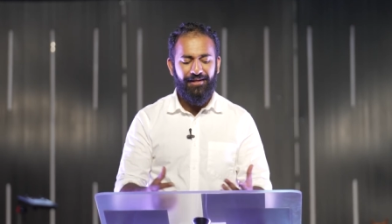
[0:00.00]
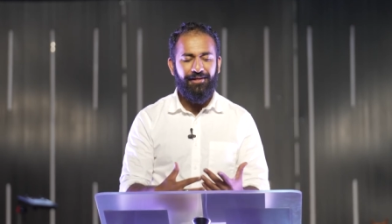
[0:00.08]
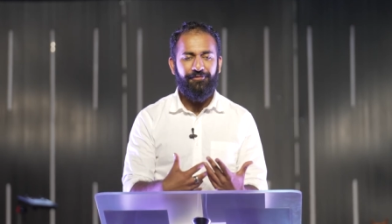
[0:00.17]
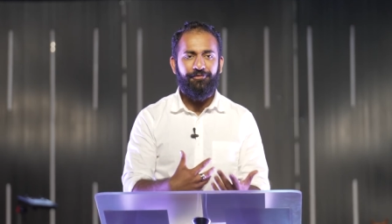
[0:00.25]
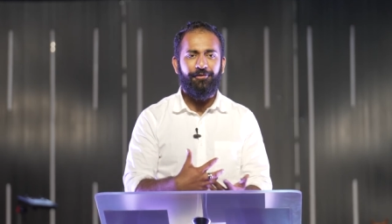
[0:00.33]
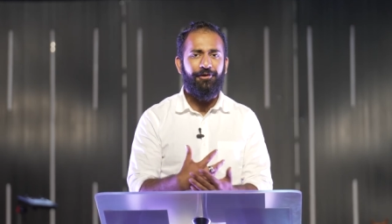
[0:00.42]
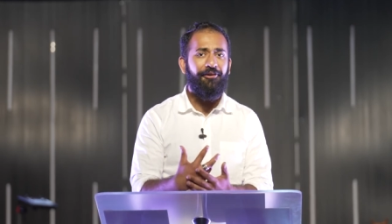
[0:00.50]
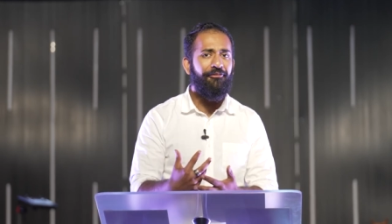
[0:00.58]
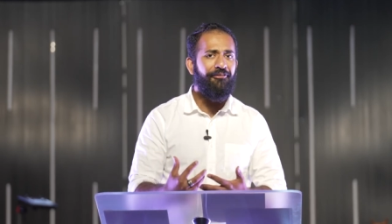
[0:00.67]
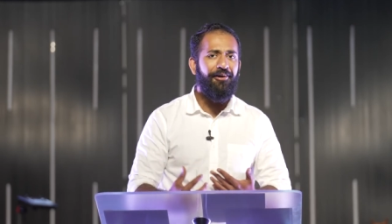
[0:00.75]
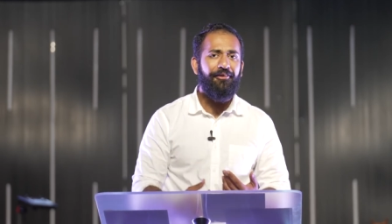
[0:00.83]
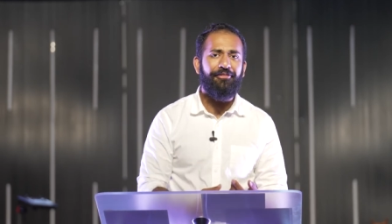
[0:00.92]
If you're a
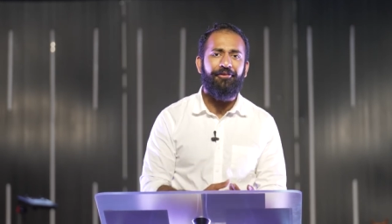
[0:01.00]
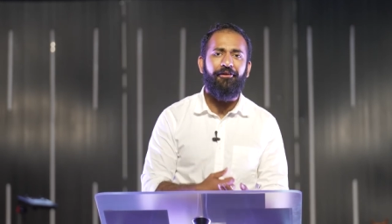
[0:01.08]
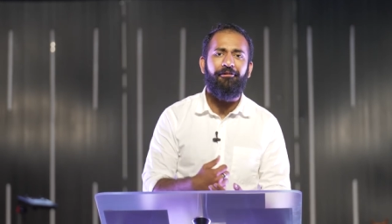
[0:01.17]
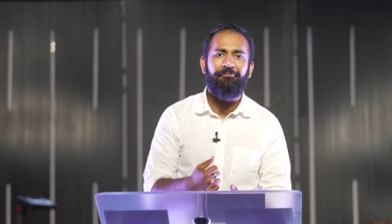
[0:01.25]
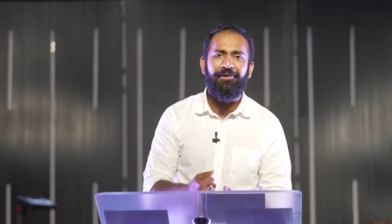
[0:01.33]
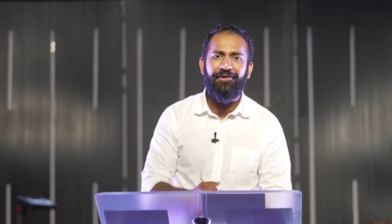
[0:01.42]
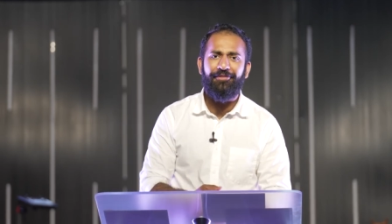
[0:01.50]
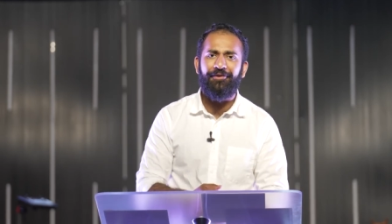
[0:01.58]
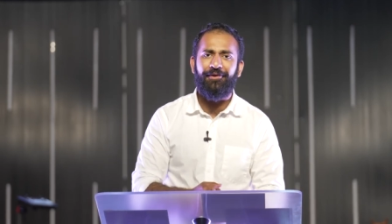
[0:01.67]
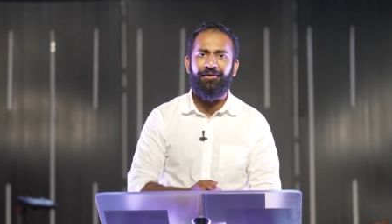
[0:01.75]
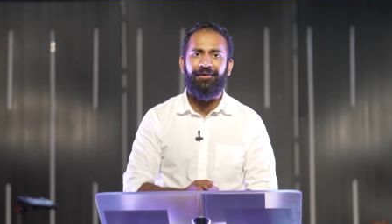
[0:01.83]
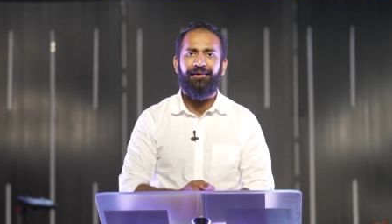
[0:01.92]
father, a
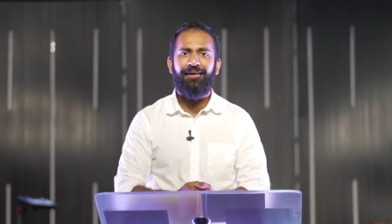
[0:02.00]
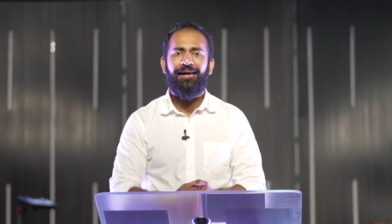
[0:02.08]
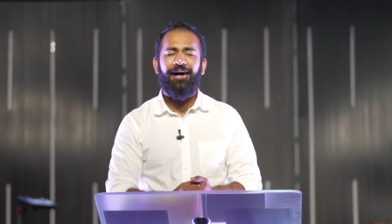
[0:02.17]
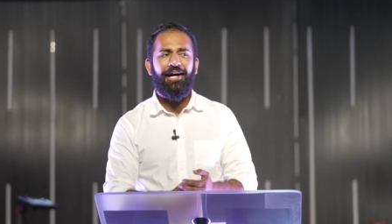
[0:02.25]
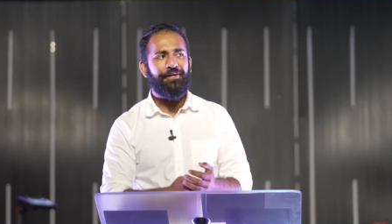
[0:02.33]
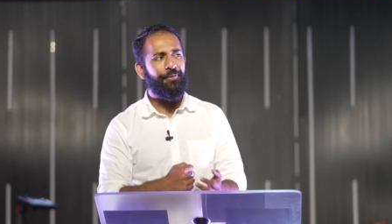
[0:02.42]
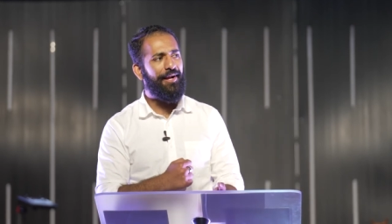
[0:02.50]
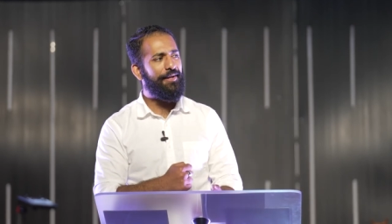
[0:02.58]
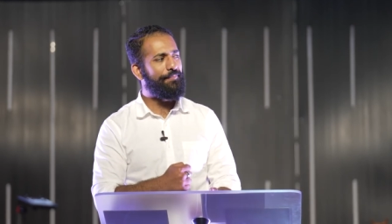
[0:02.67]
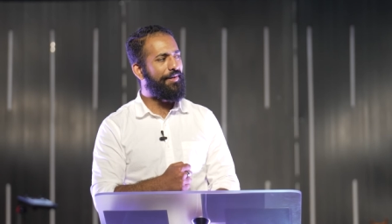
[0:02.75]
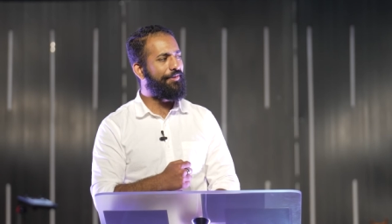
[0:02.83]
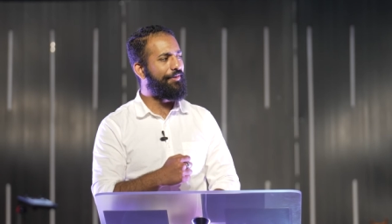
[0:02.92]
mother, a
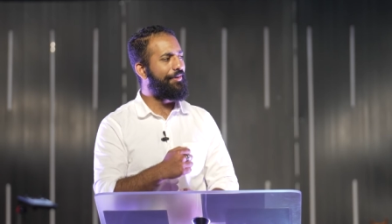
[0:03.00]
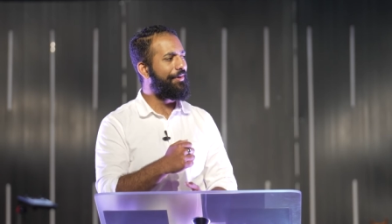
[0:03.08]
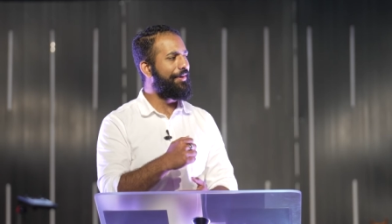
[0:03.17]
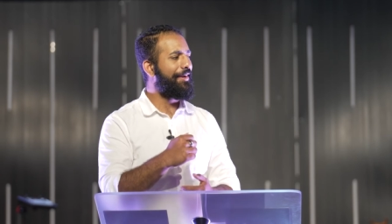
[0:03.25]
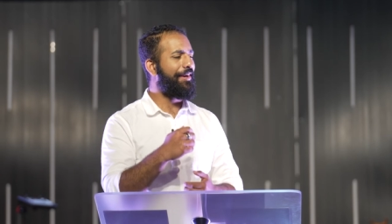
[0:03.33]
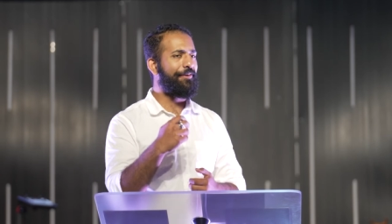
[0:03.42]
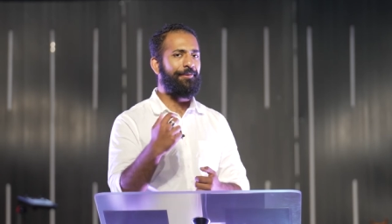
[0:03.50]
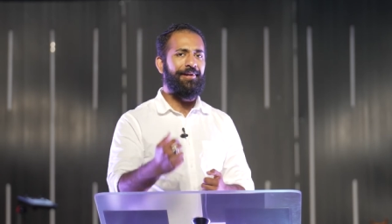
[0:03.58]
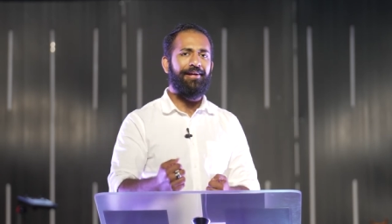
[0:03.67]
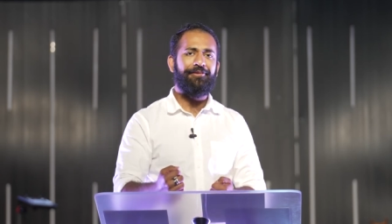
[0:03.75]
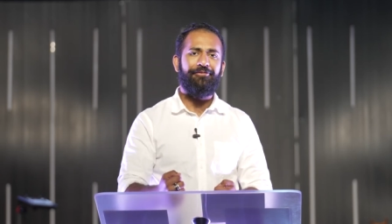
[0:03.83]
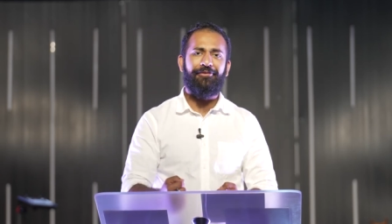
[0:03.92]
grandmother, a
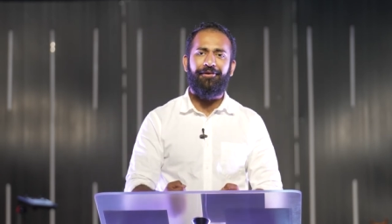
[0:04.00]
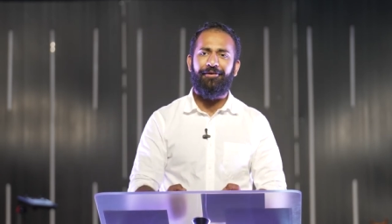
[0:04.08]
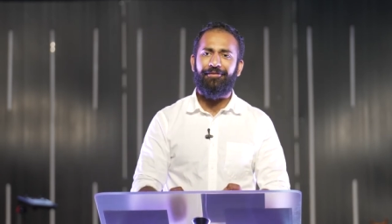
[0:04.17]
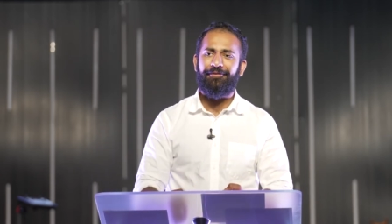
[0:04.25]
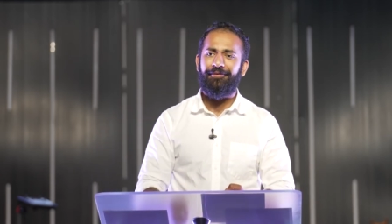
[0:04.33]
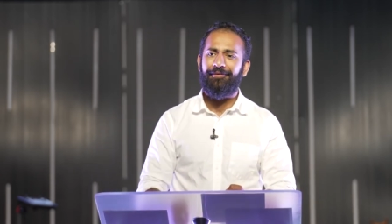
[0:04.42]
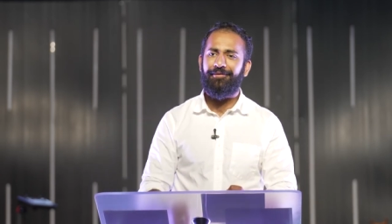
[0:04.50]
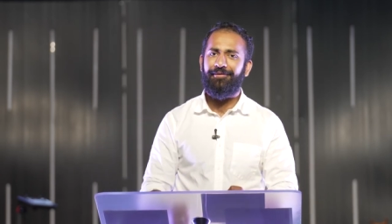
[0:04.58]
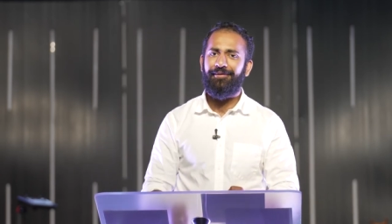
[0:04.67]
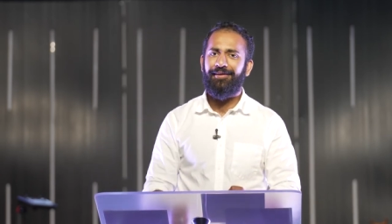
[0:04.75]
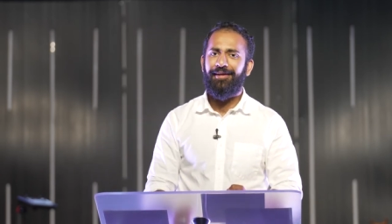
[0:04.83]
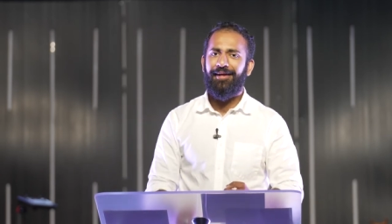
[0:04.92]
grandfather,
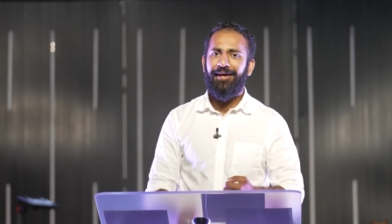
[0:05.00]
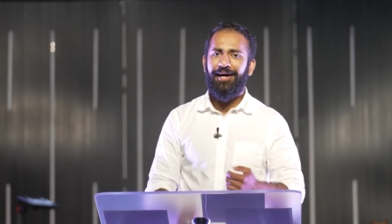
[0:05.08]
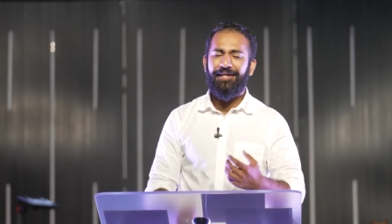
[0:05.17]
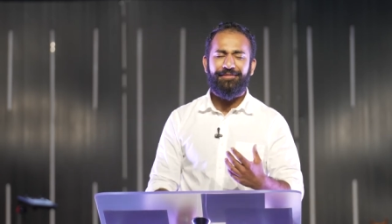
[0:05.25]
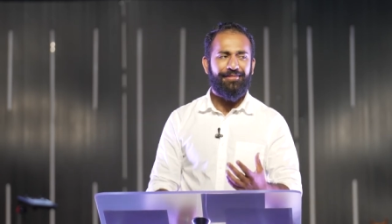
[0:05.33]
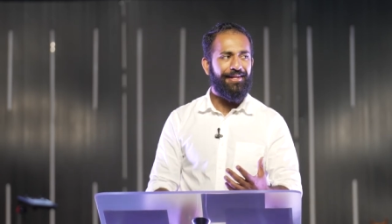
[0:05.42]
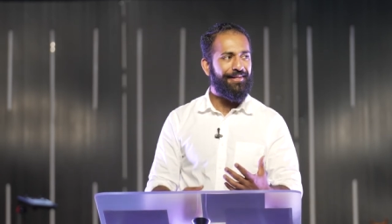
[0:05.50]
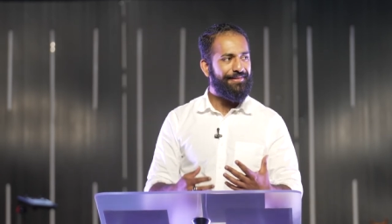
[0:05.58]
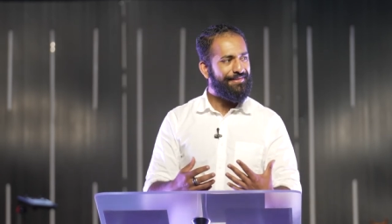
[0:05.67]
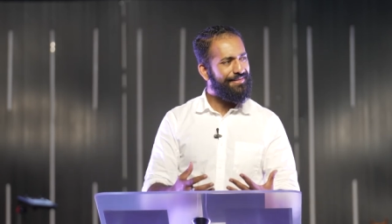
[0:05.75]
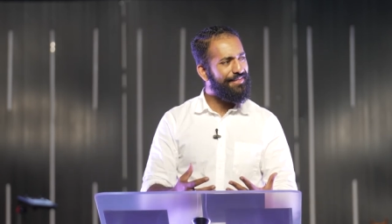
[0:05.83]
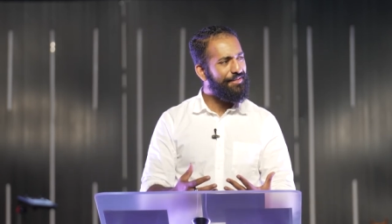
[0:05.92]
a, a
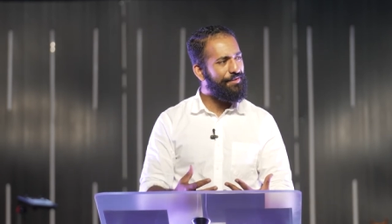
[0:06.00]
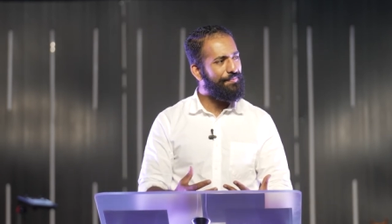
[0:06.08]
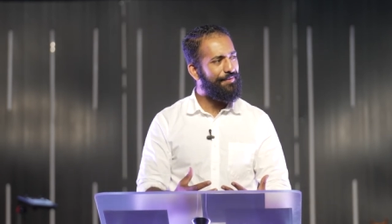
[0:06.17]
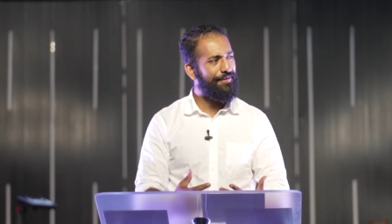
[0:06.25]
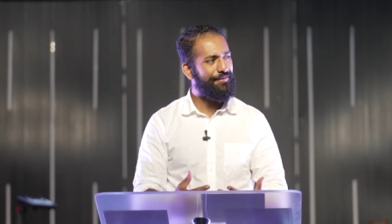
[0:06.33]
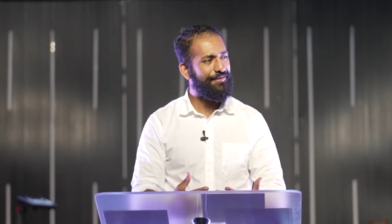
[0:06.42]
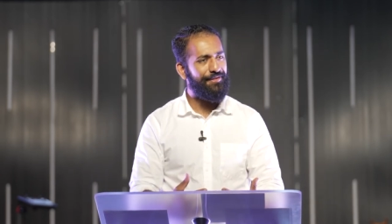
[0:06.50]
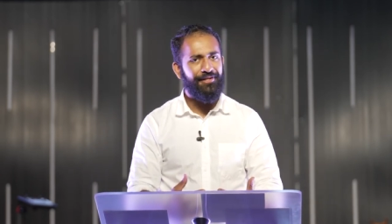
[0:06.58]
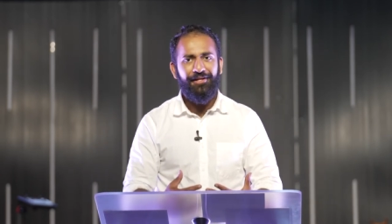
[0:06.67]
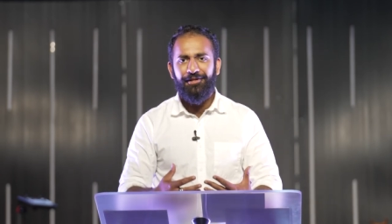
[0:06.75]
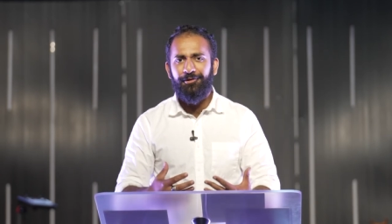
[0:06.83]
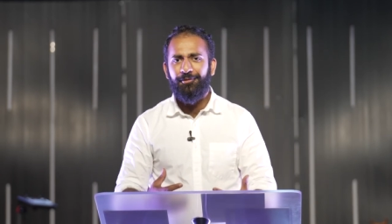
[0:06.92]
single person,
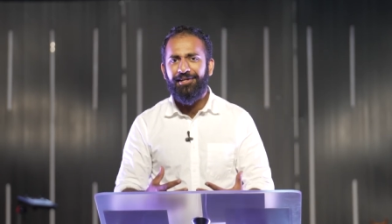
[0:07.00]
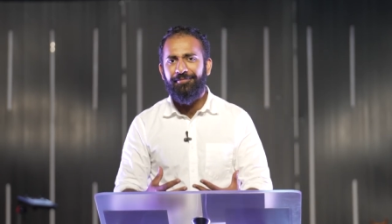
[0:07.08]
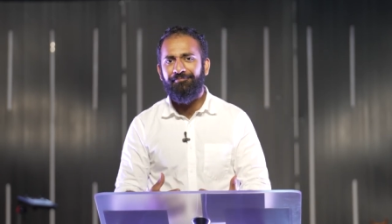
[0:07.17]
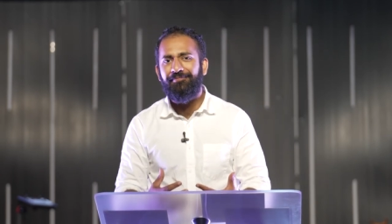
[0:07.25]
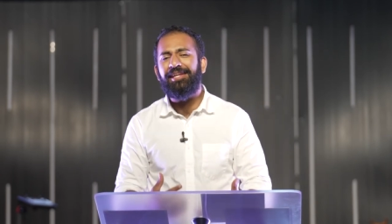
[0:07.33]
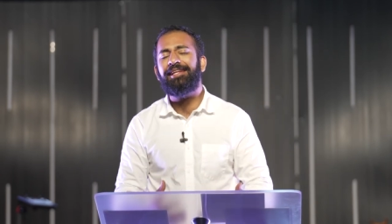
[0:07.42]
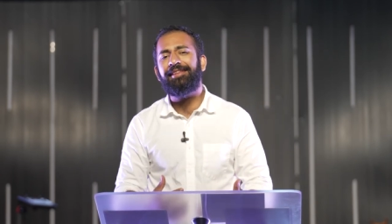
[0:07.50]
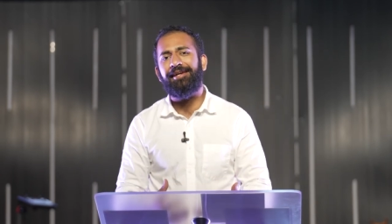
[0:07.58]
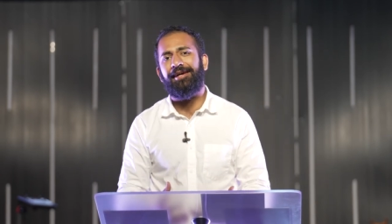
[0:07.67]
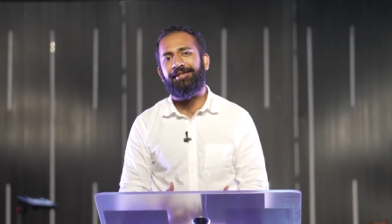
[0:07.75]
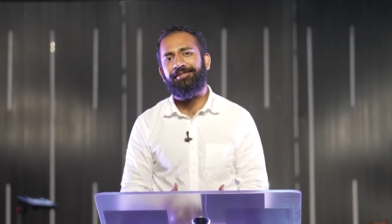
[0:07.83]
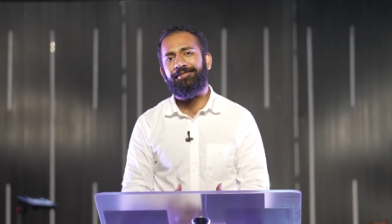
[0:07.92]
you can be
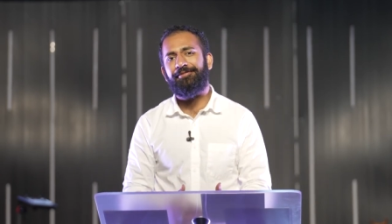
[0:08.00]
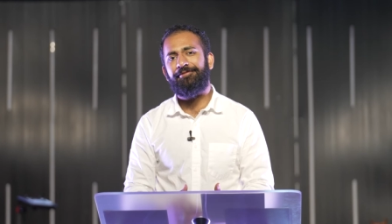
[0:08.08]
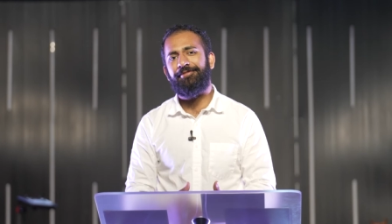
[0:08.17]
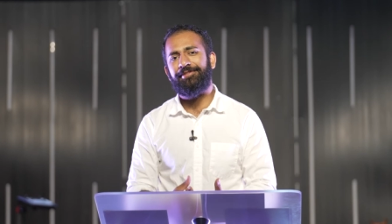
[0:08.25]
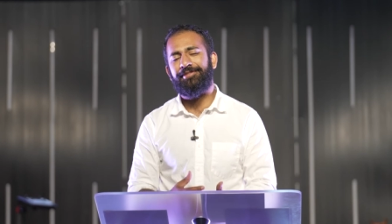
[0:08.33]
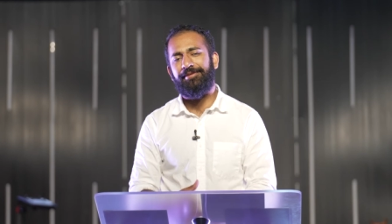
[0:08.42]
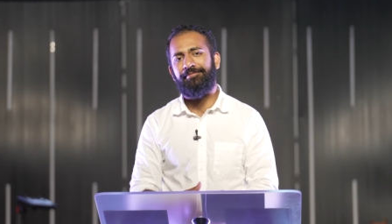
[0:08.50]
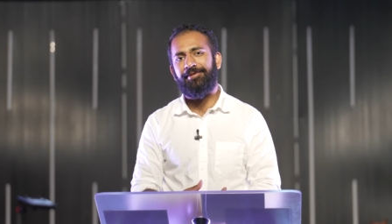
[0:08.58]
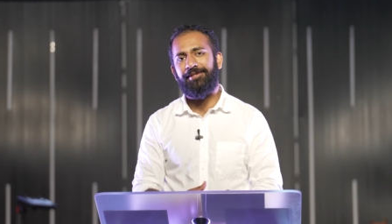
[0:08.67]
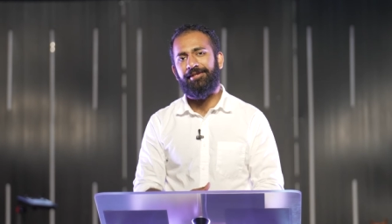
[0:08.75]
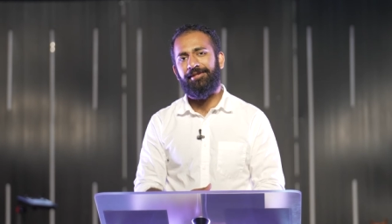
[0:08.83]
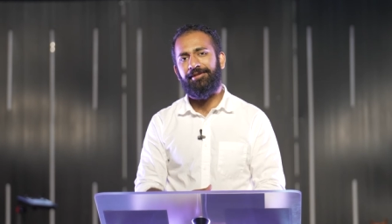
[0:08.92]
that for
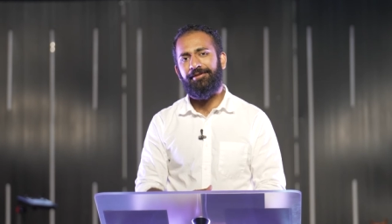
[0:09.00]
somebody.